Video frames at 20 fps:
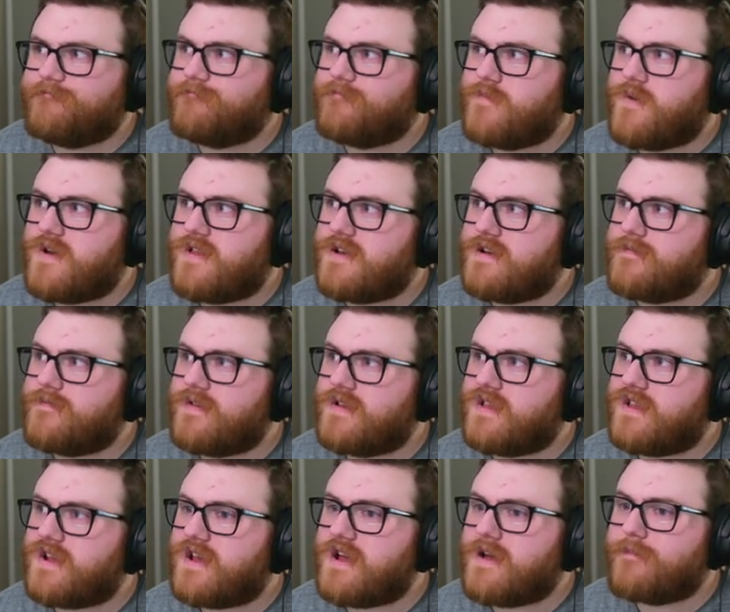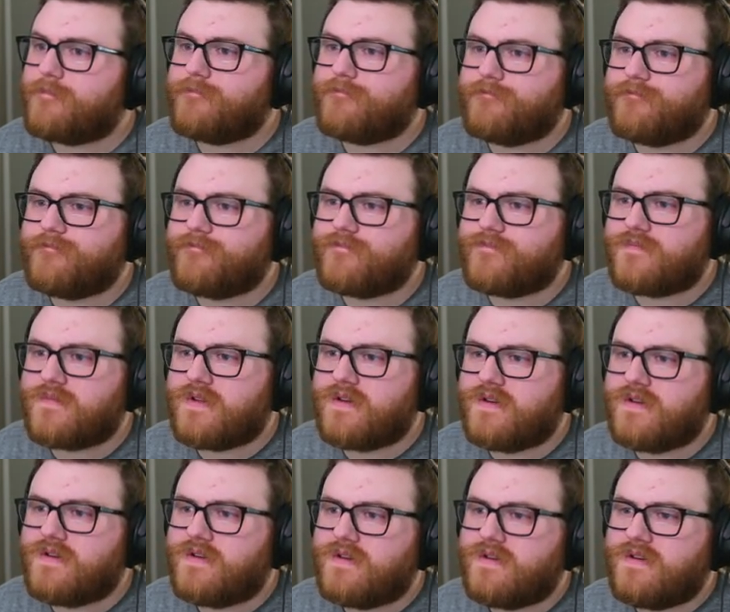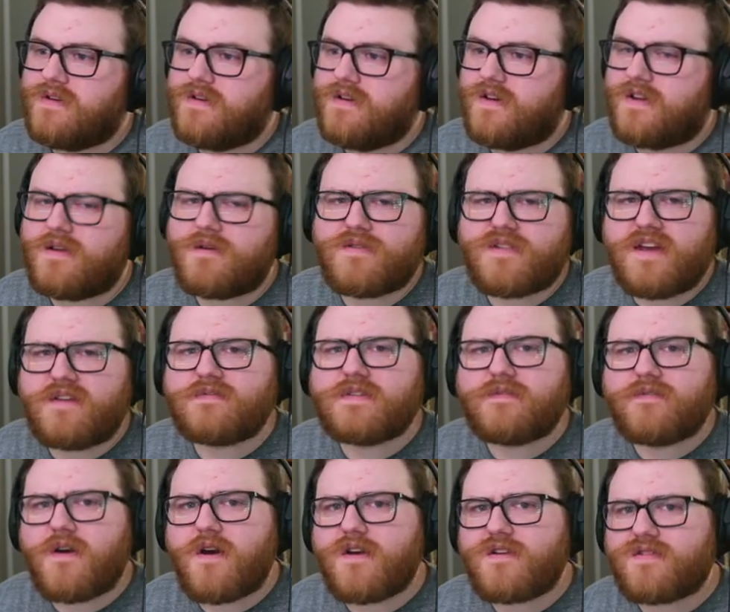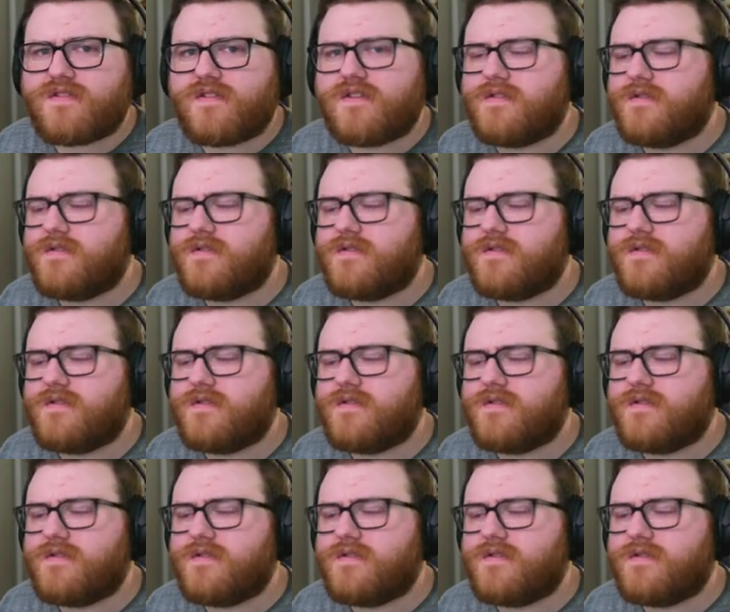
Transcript: while I fill it up. You know, safety first.